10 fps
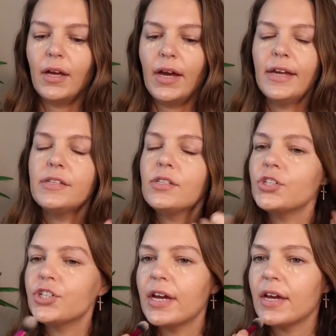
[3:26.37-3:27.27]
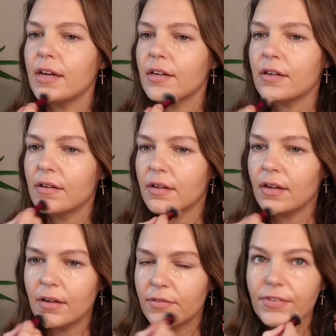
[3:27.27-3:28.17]
I use the shade
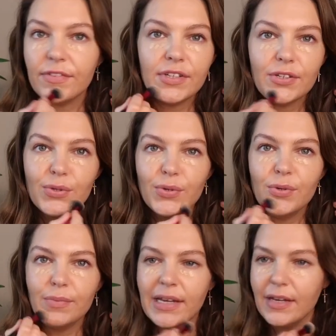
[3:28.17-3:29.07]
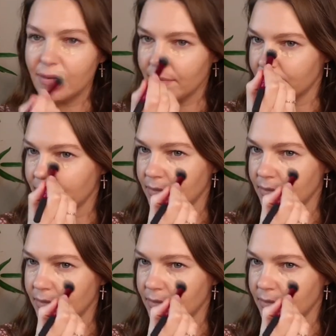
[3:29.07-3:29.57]
52 medium.